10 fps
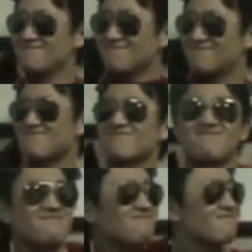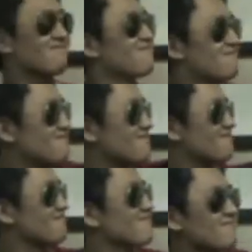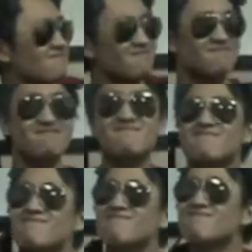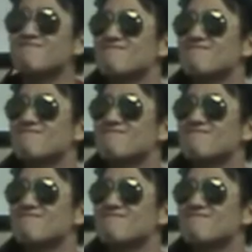(silence)